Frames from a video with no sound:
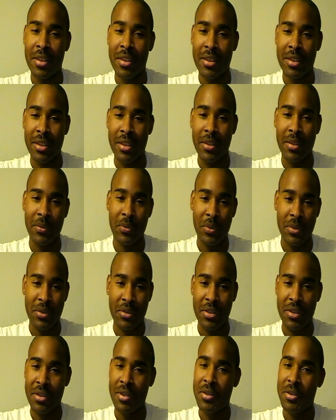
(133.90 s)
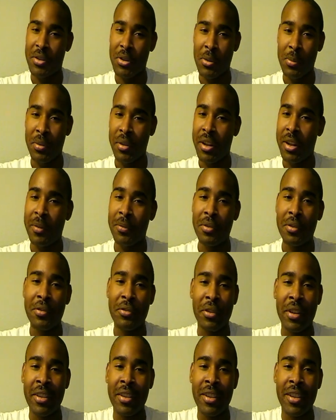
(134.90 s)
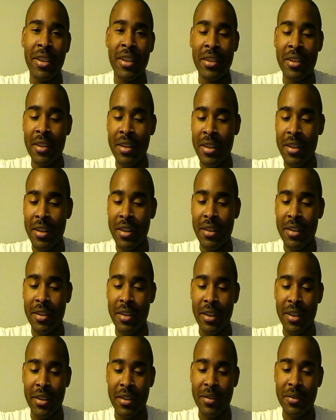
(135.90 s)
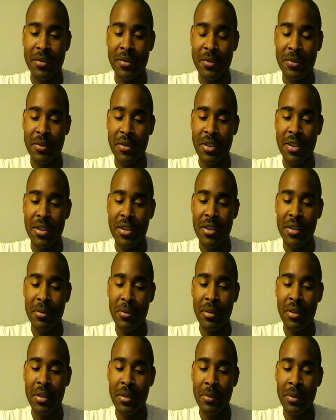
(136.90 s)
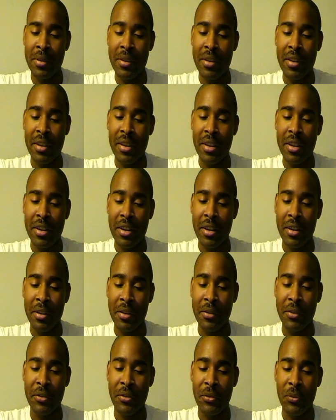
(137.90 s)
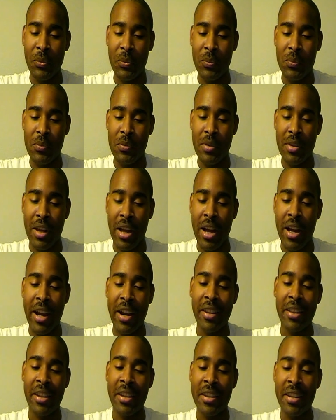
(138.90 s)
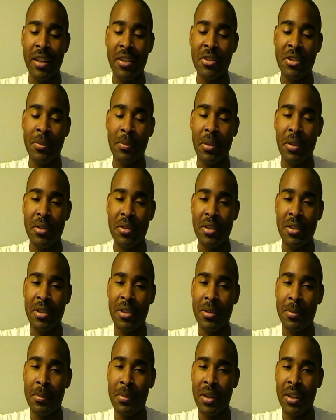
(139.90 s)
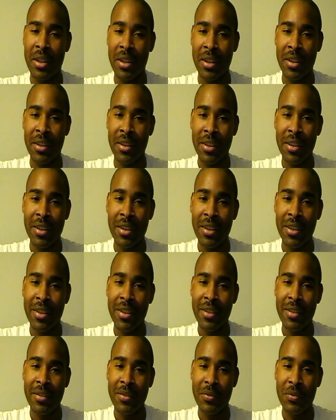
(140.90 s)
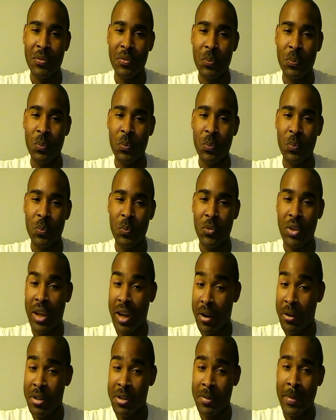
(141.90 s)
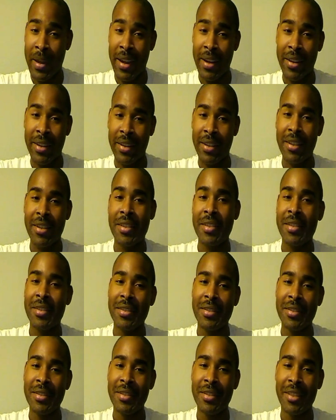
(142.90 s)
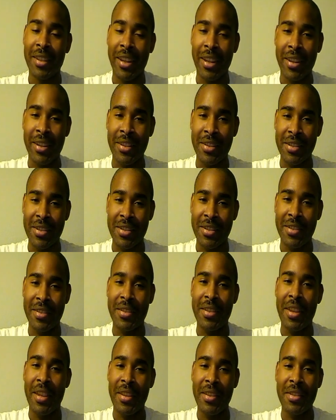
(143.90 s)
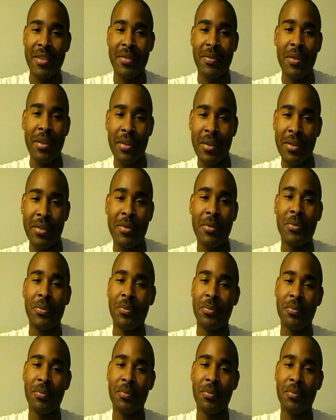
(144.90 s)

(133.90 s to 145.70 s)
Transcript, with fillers: So super helpful, friendly. Like you really wouldn't think of a highly intelligent person to be charismatic and just as, as